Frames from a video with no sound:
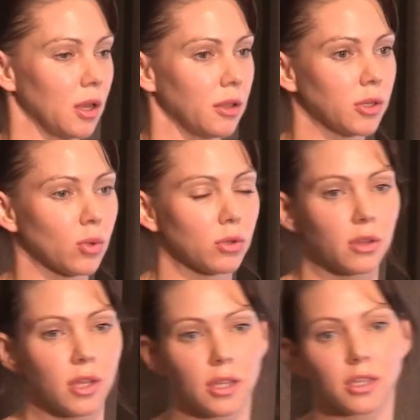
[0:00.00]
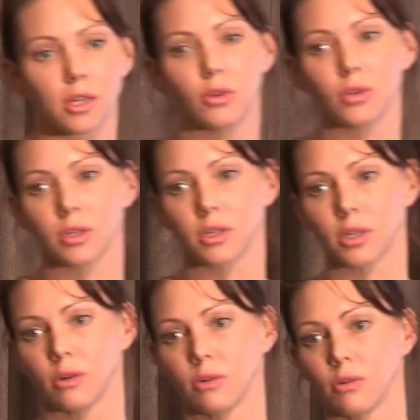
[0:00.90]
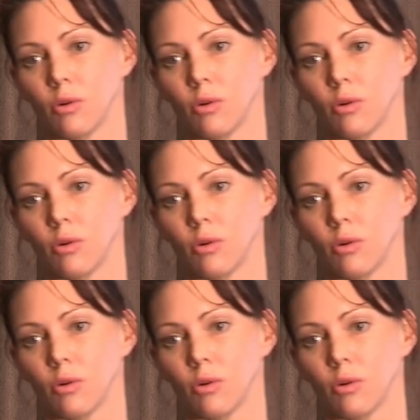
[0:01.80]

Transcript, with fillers: there's also the exclusion to,